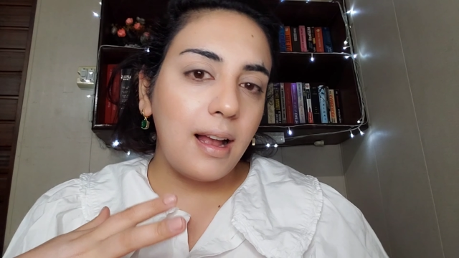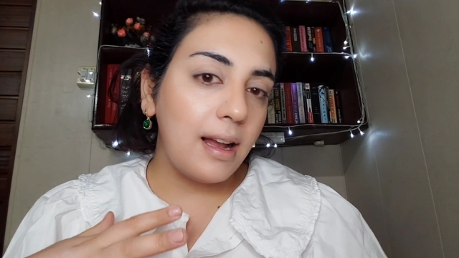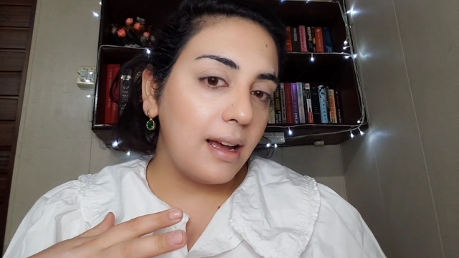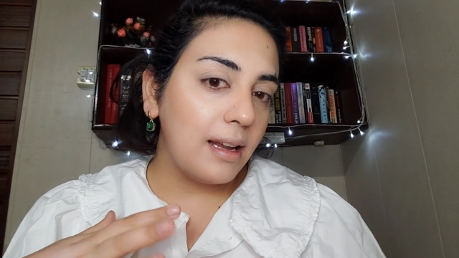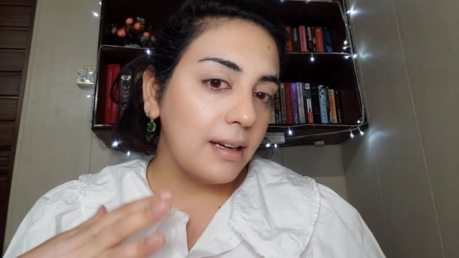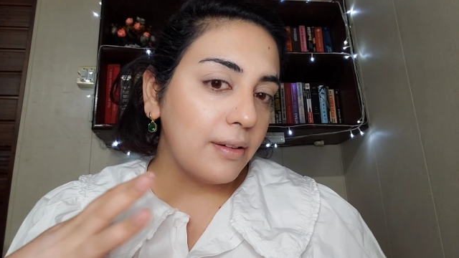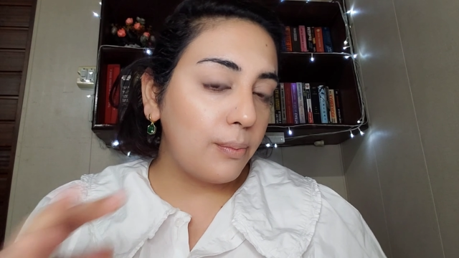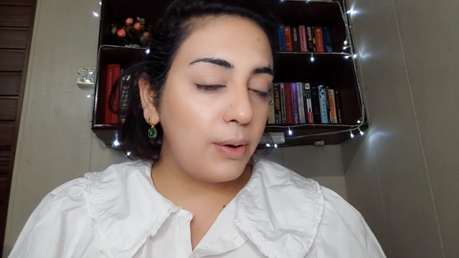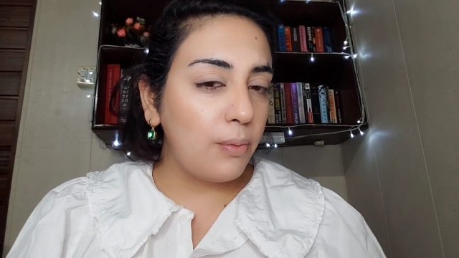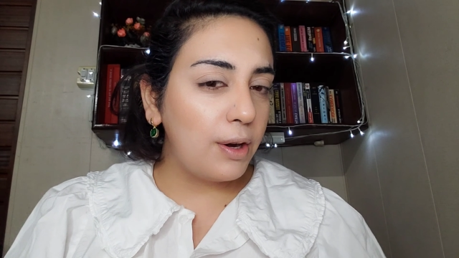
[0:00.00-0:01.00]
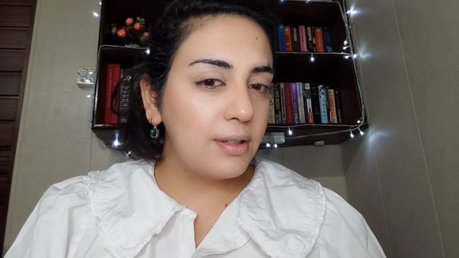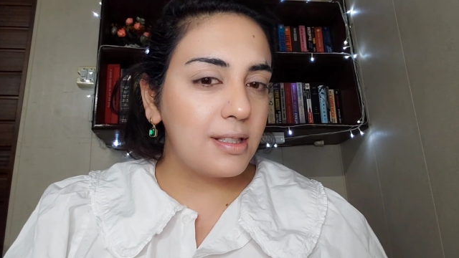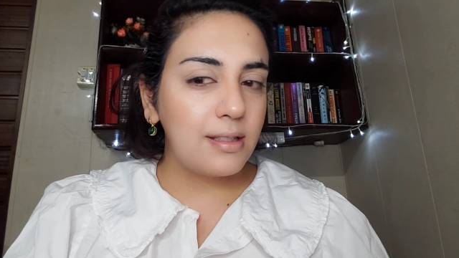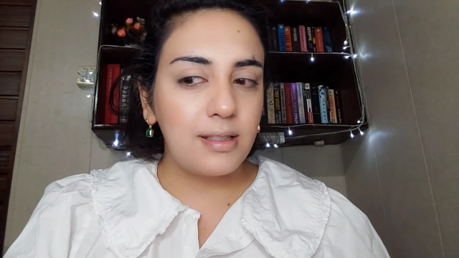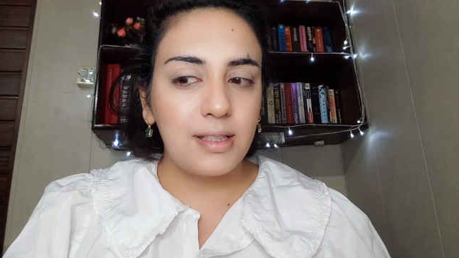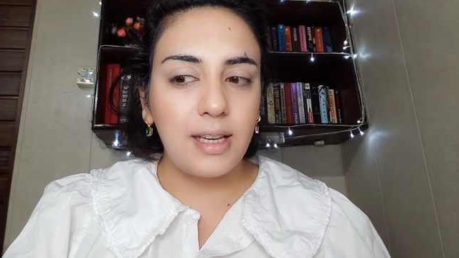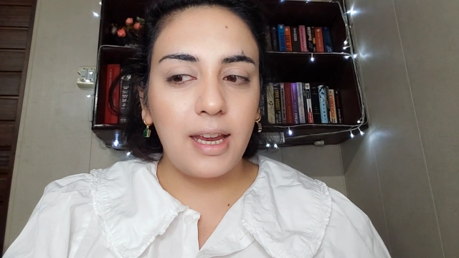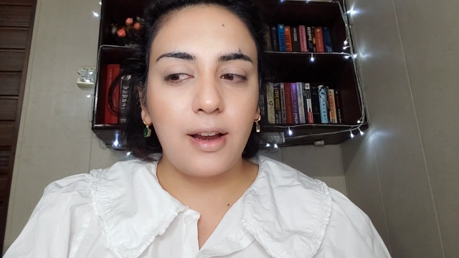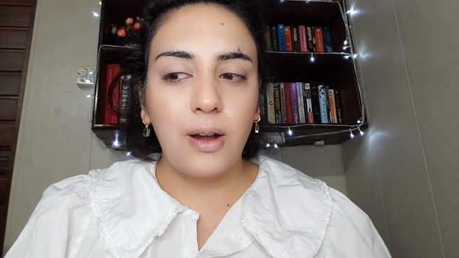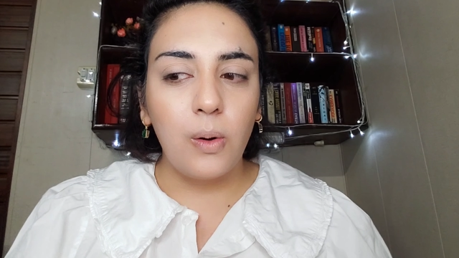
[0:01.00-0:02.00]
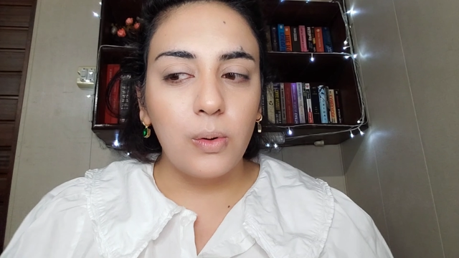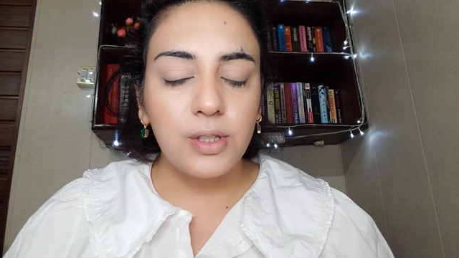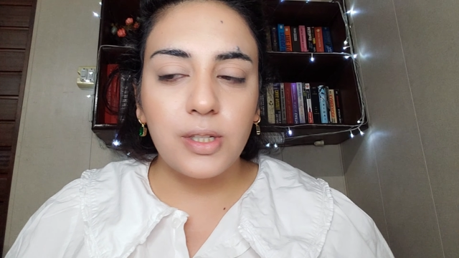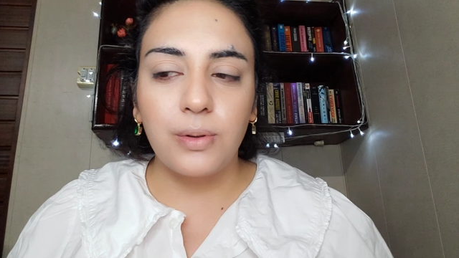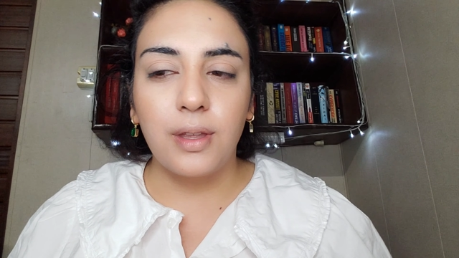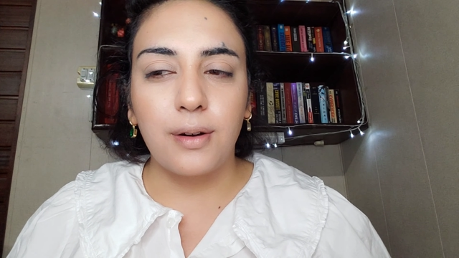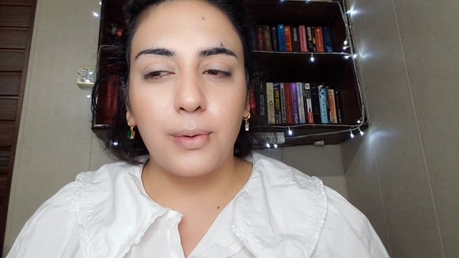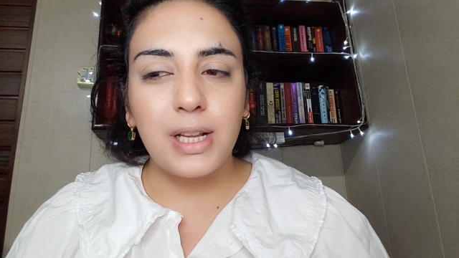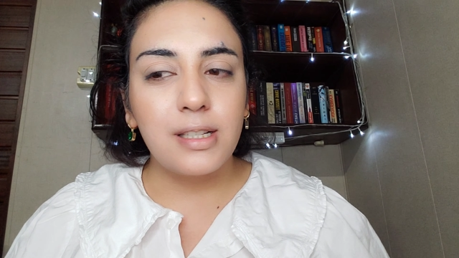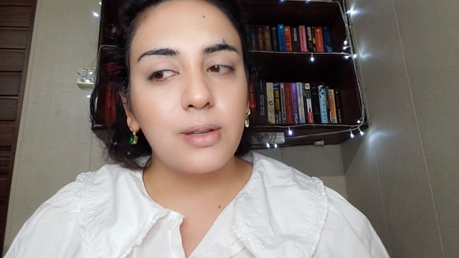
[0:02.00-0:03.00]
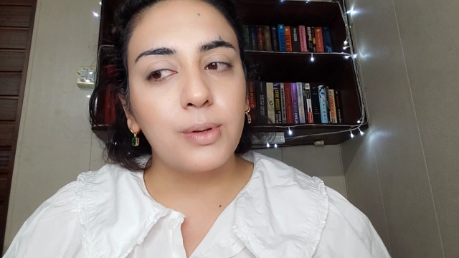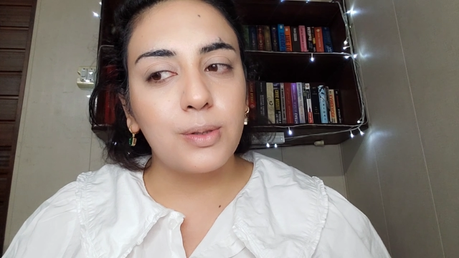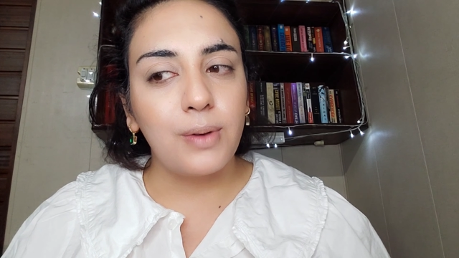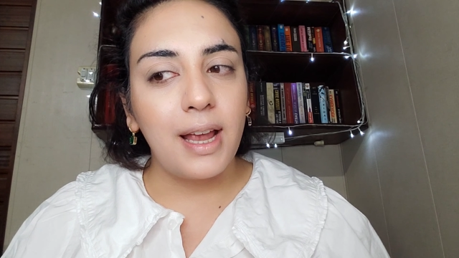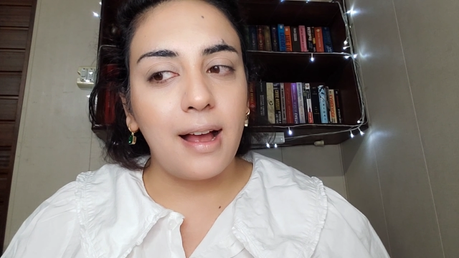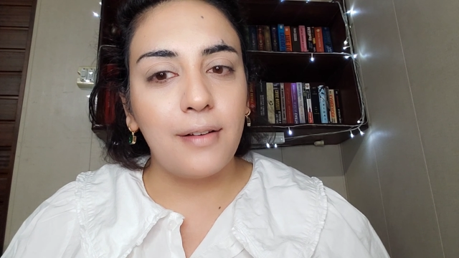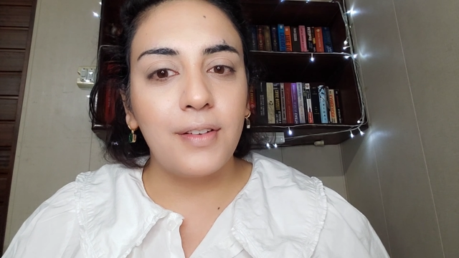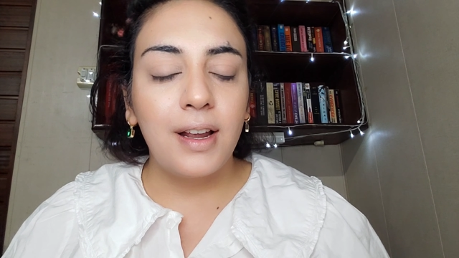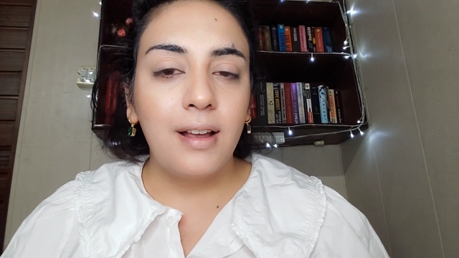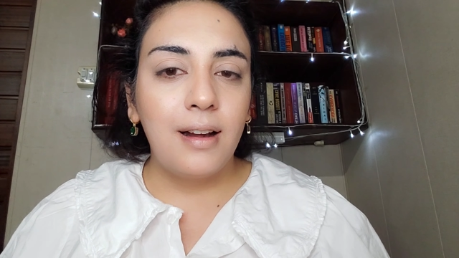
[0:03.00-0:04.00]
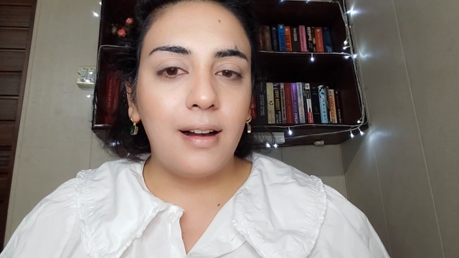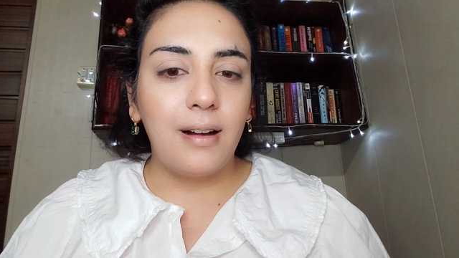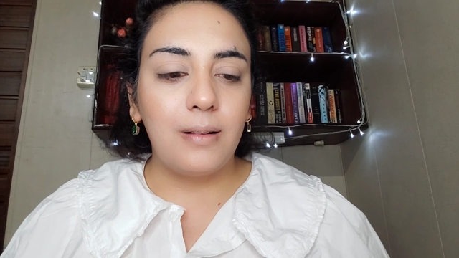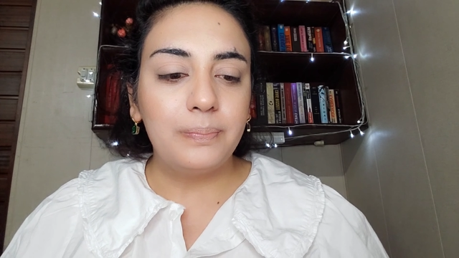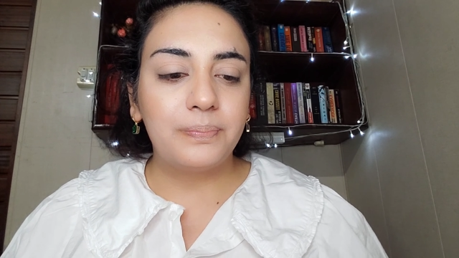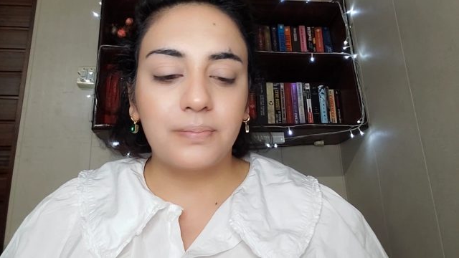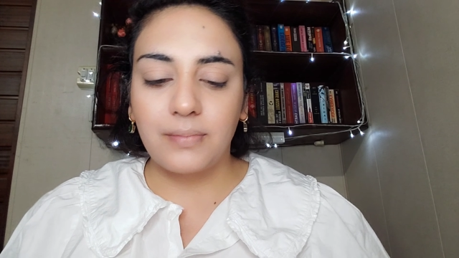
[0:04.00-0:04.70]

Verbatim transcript: and we want to stay close to the resource we have um,